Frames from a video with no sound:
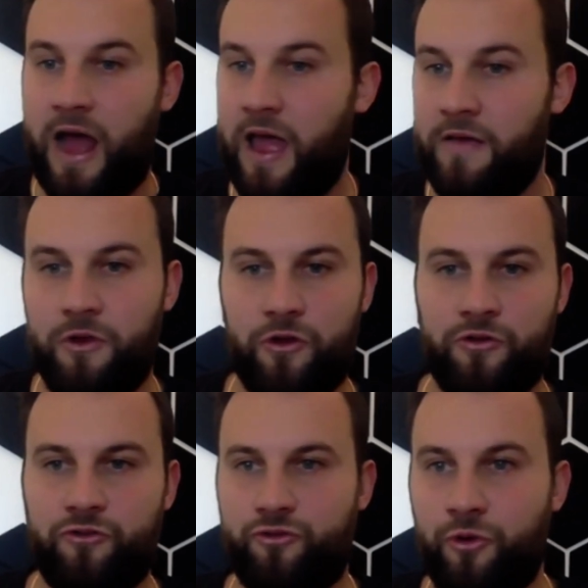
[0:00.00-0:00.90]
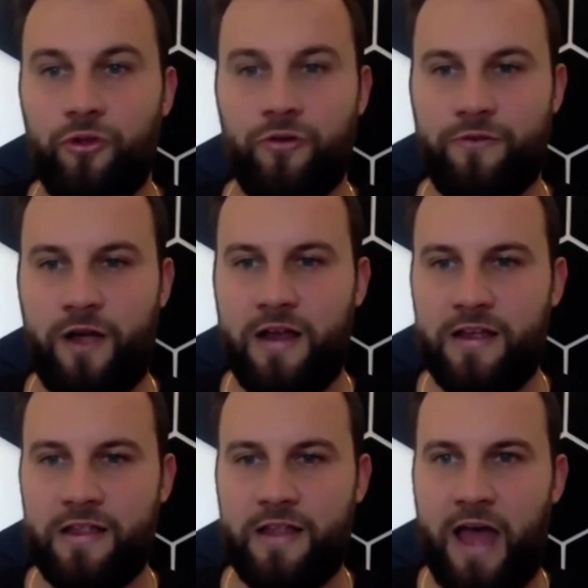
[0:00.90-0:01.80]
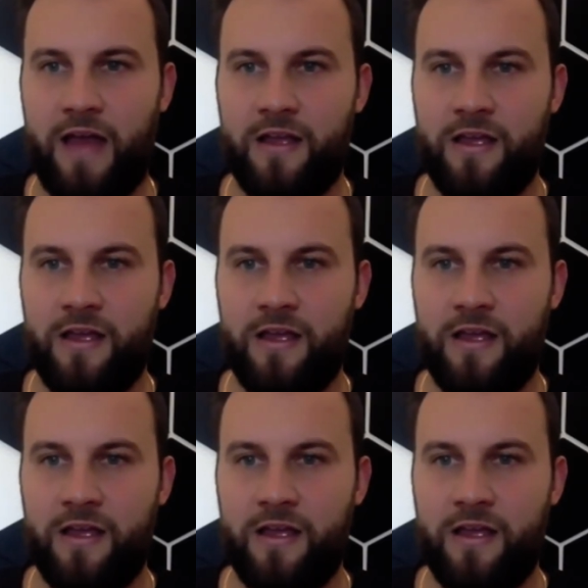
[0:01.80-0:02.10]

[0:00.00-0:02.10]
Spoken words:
I have no control over any of that.